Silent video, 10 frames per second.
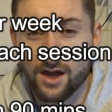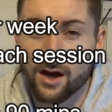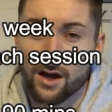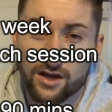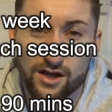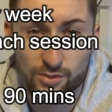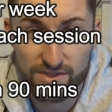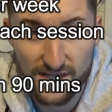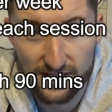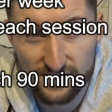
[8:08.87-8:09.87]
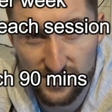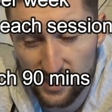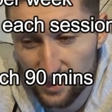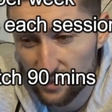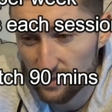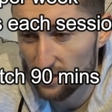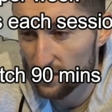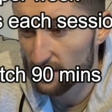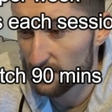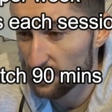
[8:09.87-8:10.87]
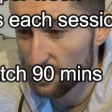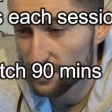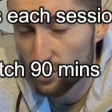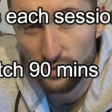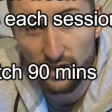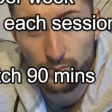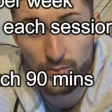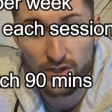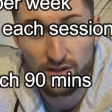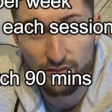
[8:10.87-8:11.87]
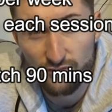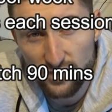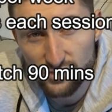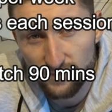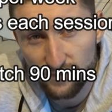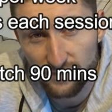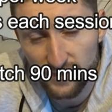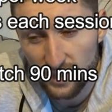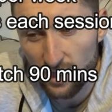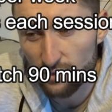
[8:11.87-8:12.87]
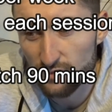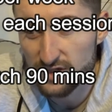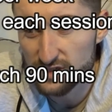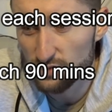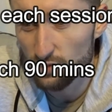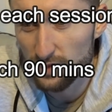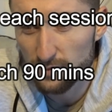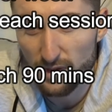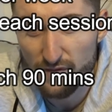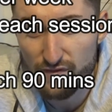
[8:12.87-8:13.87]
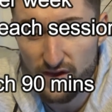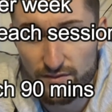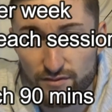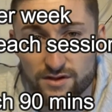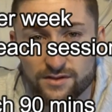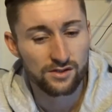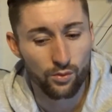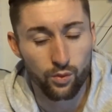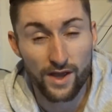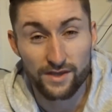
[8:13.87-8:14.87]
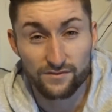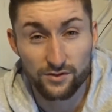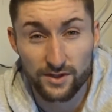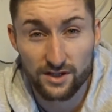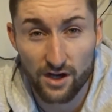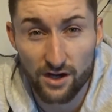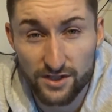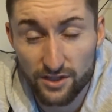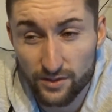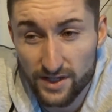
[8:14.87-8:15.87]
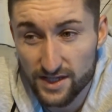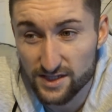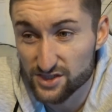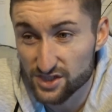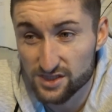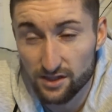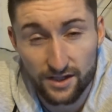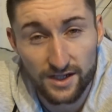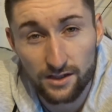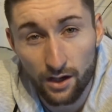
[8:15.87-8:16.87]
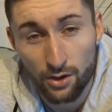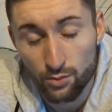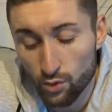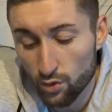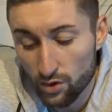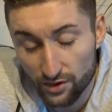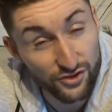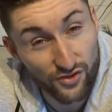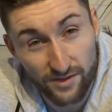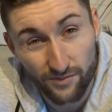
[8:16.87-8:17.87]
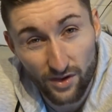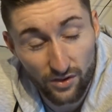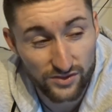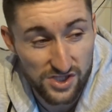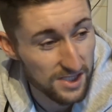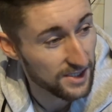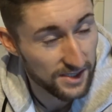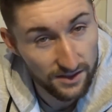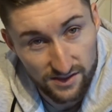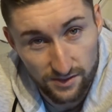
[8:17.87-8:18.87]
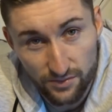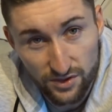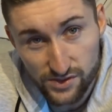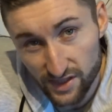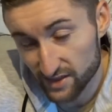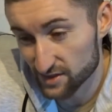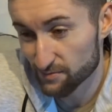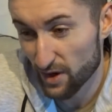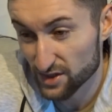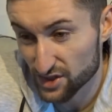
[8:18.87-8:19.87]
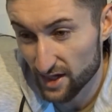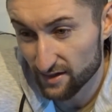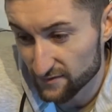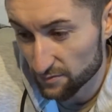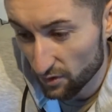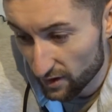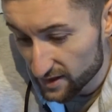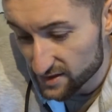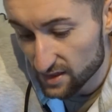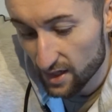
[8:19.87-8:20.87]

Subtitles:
Low intensity cardio, like burning 350 calories. Normally my favorite way of doing cardio is just like an incline walk on a treadmill, just listening to some music and just bashing it out, to be honest.